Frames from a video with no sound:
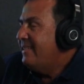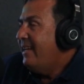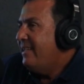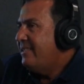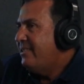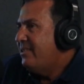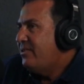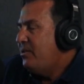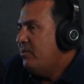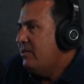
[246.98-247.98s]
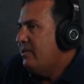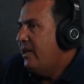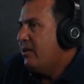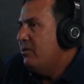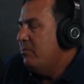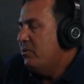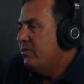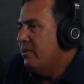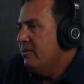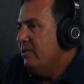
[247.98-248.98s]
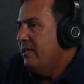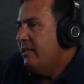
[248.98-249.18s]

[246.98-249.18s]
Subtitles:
Yes, she was an icon in Brazil,